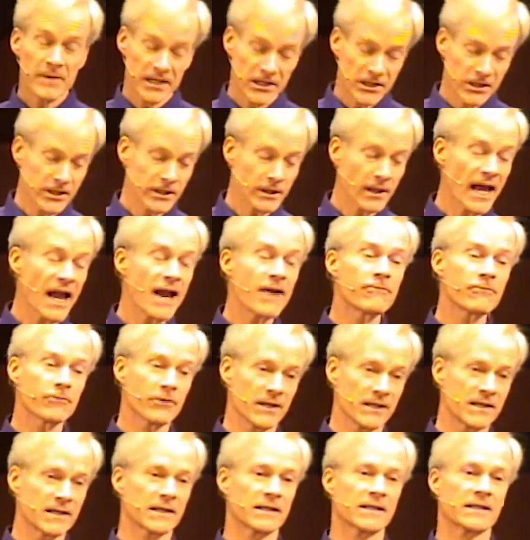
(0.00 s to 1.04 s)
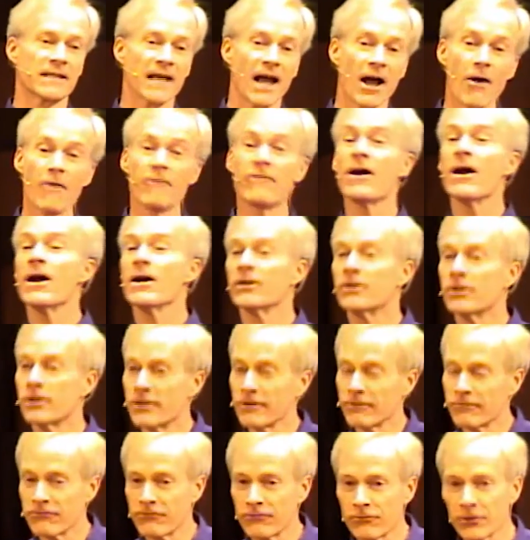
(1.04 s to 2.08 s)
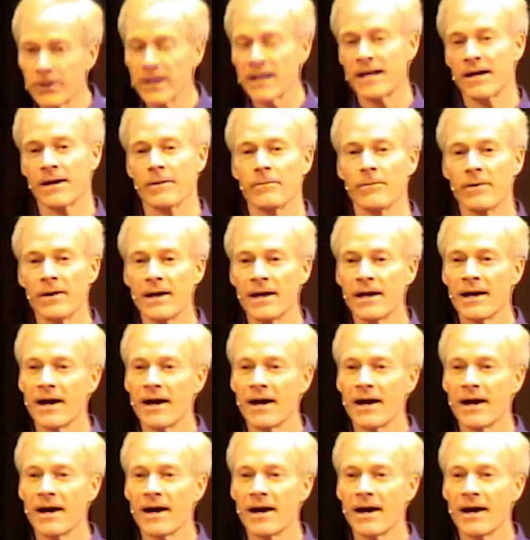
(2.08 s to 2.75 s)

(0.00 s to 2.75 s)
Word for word: the slavery to self to the freedom